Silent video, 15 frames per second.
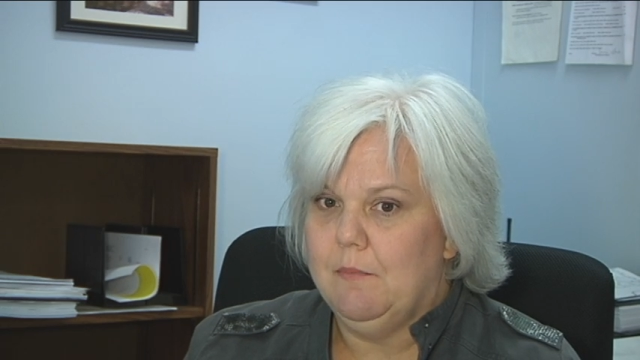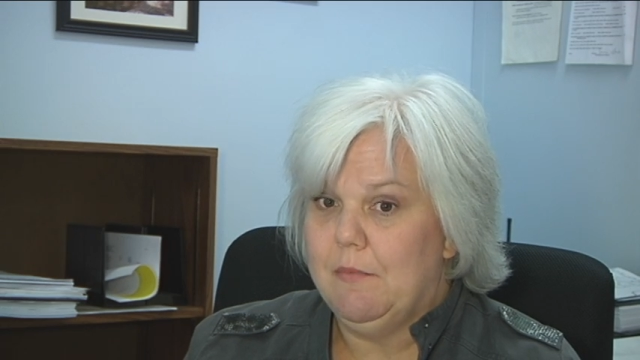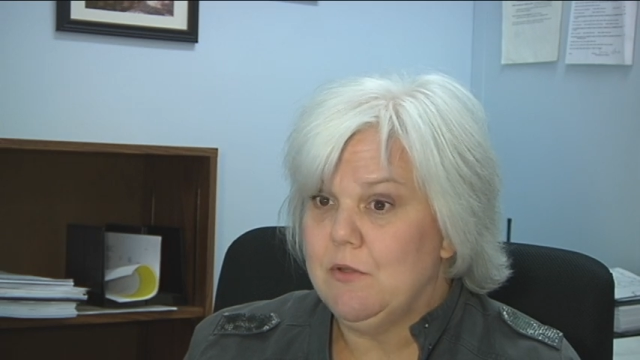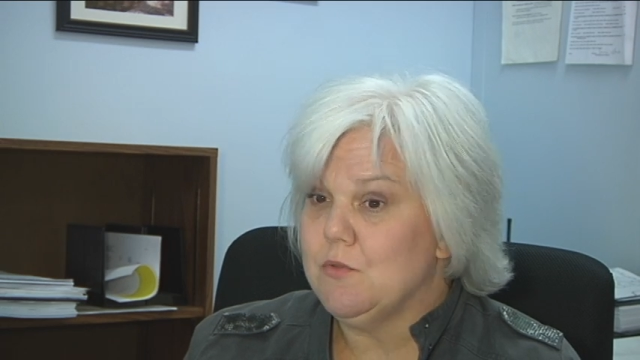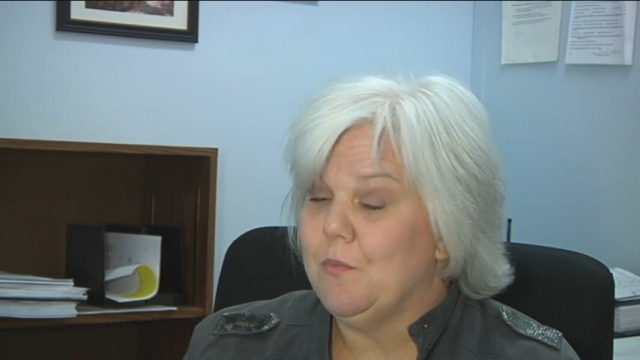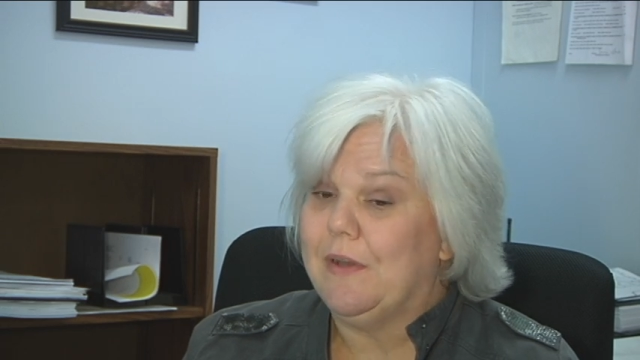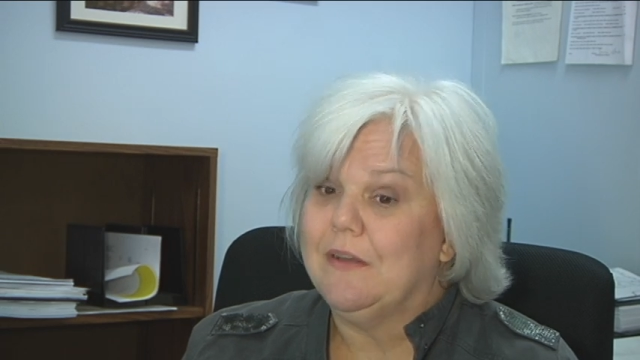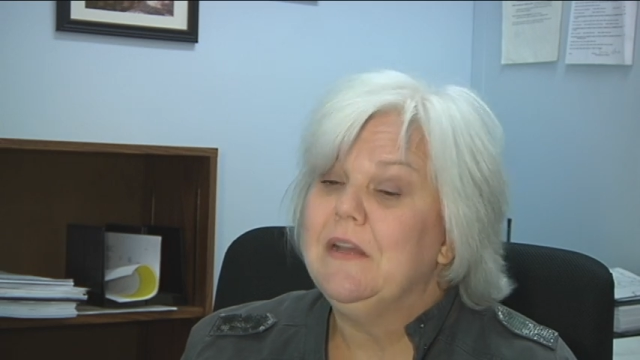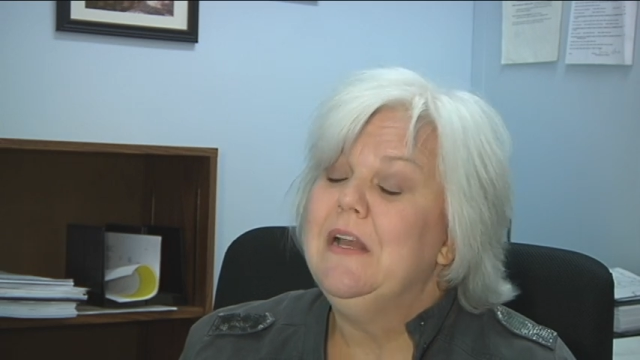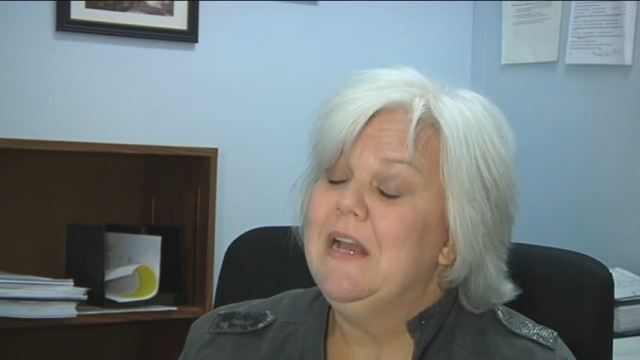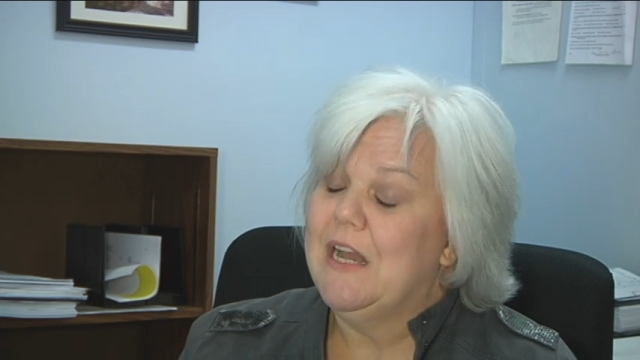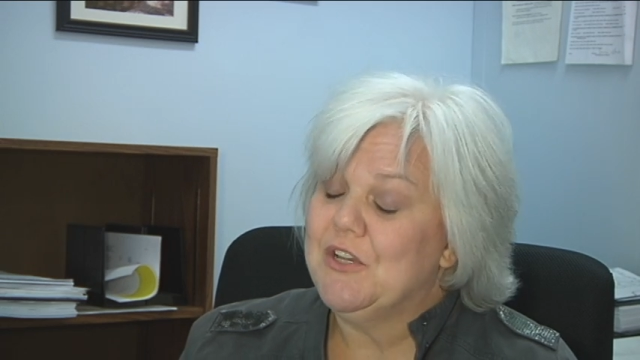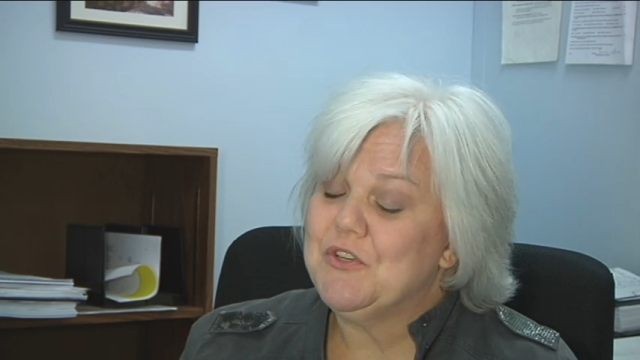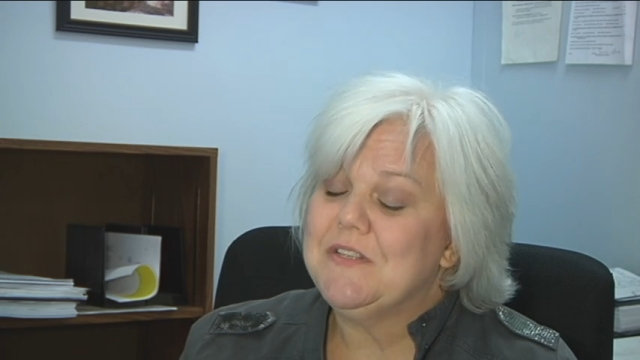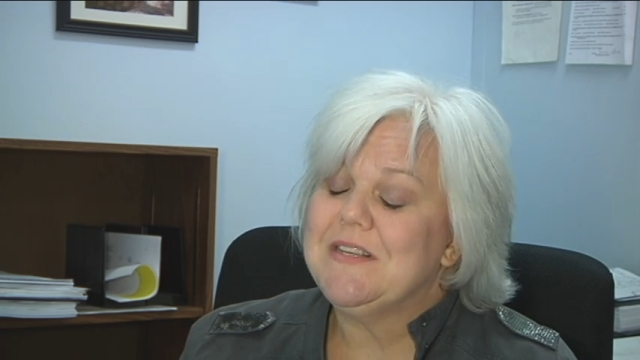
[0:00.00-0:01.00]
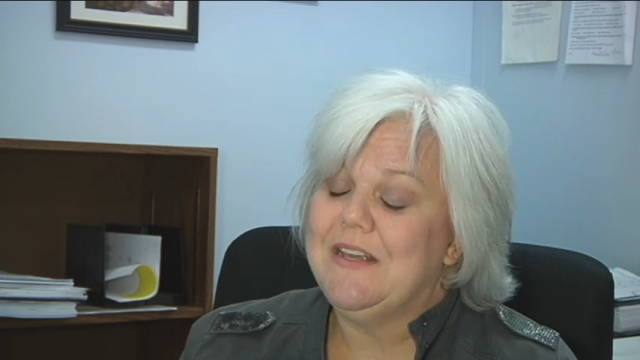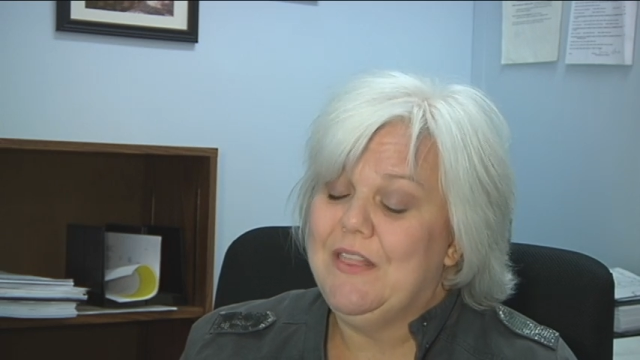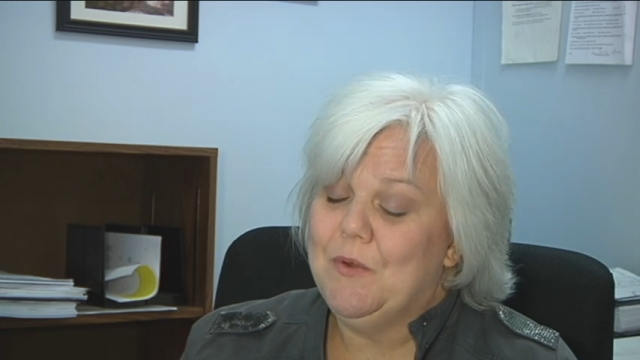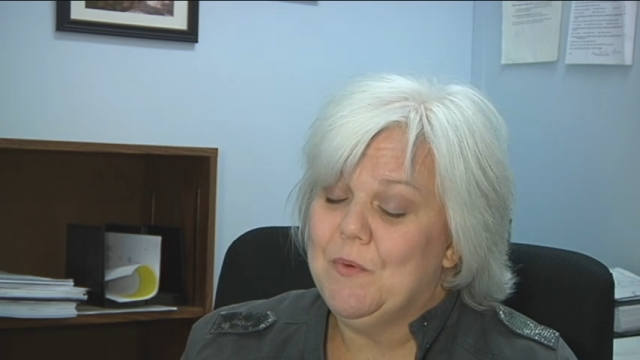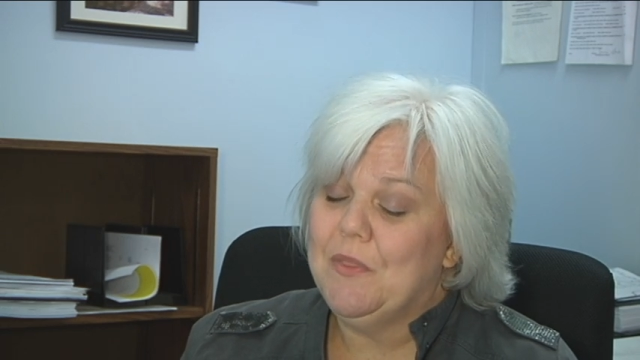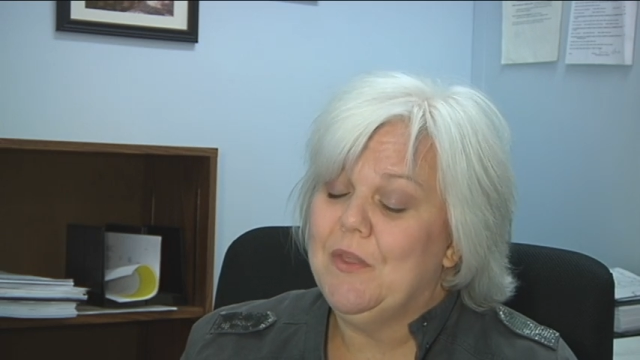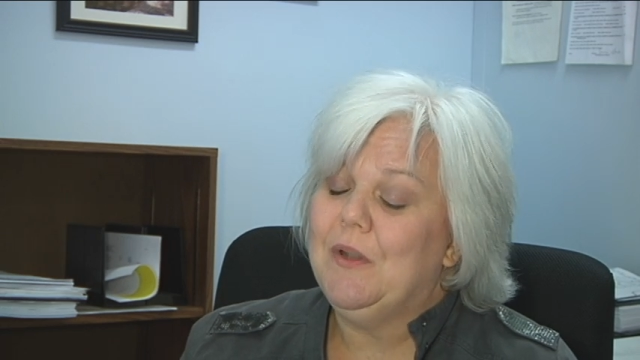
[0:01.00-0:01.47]
most, well, I should say
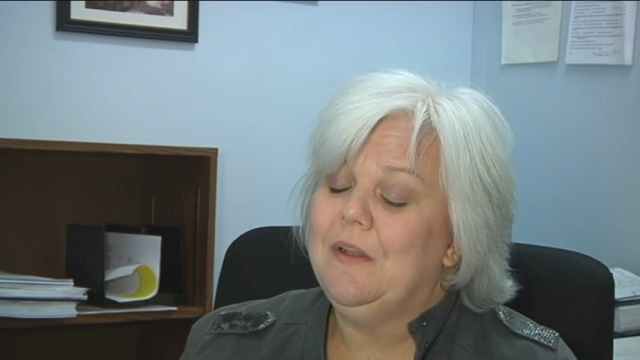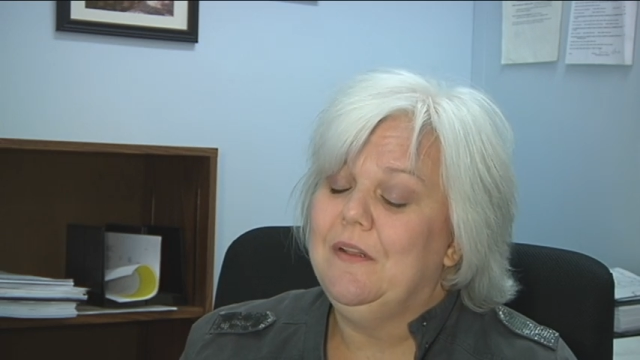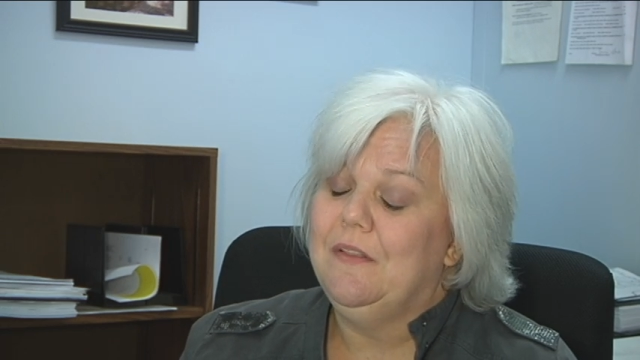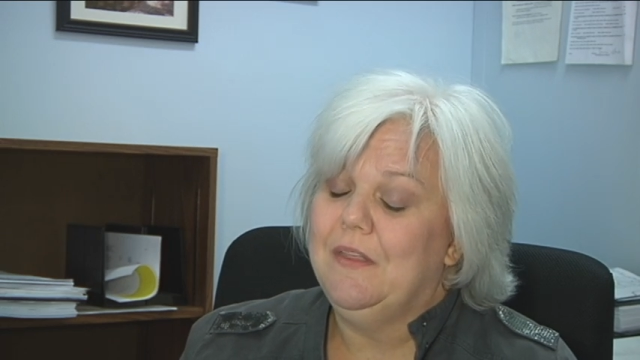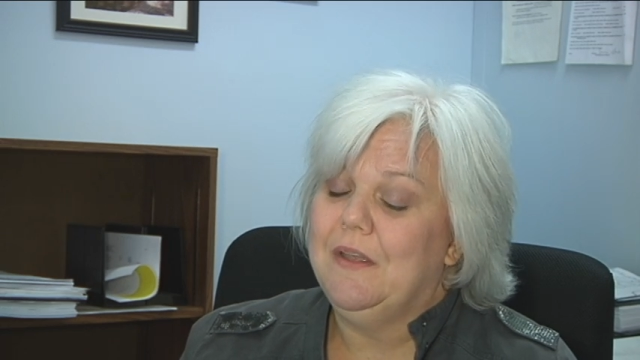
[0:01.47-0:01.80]
they were the